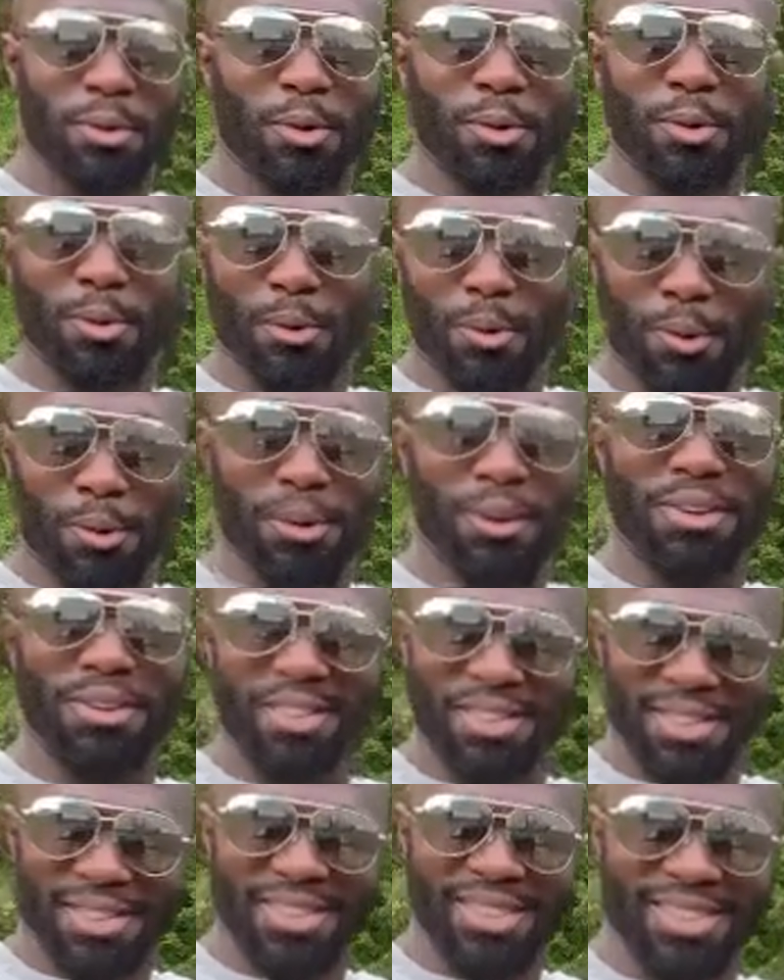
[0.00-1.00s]
Or,
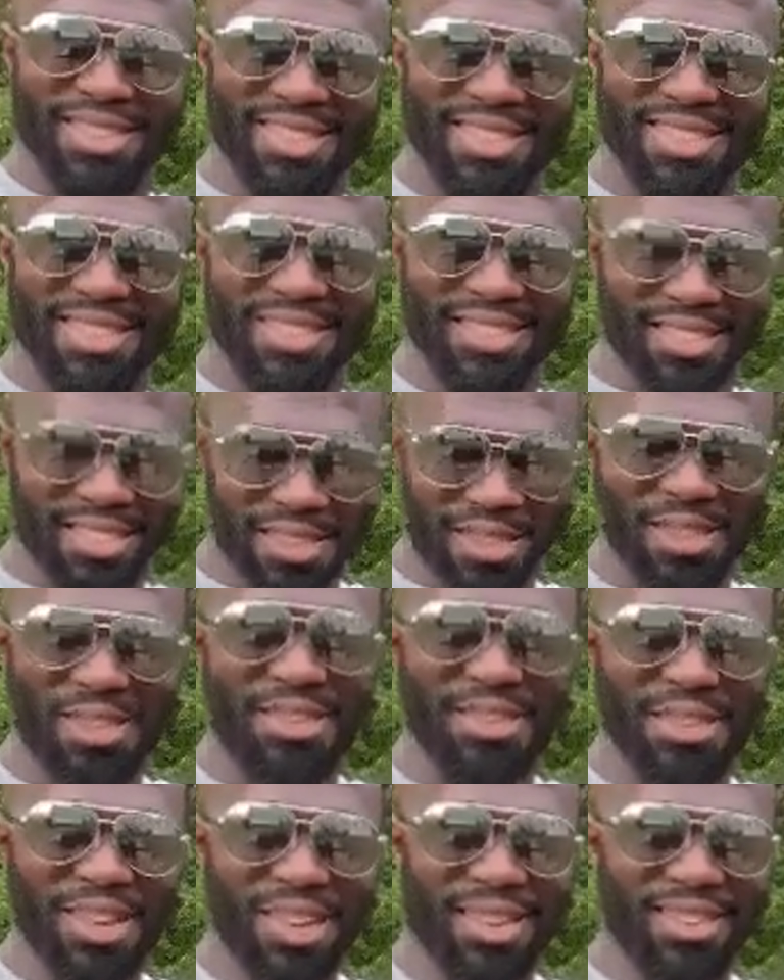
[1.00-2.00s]
did you
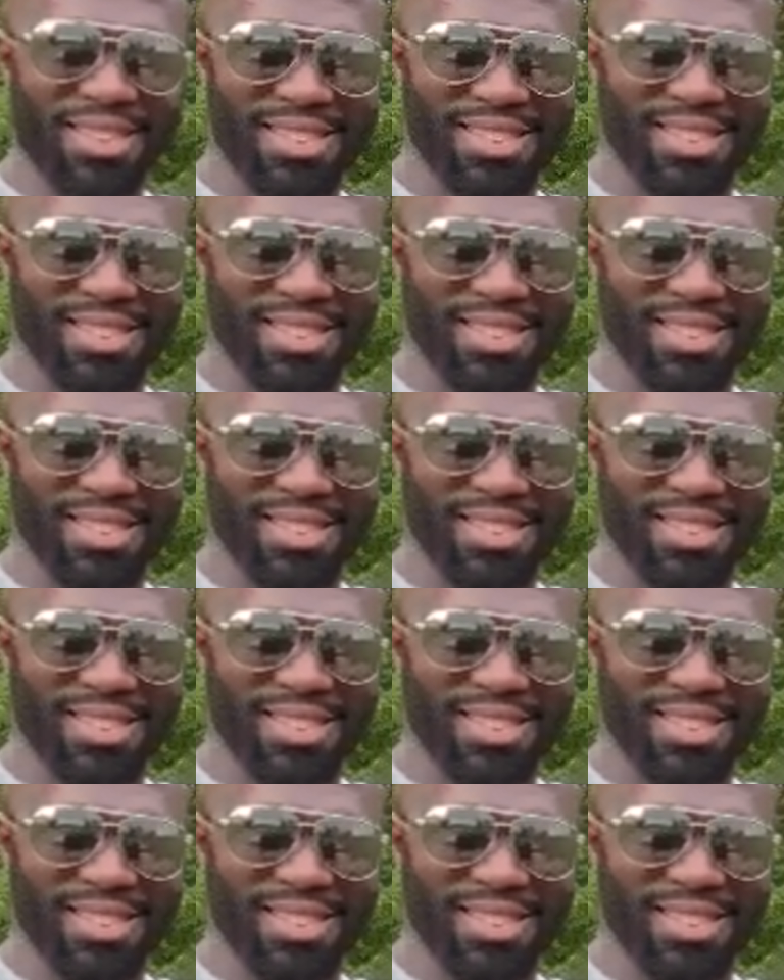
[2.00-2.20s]
hear that?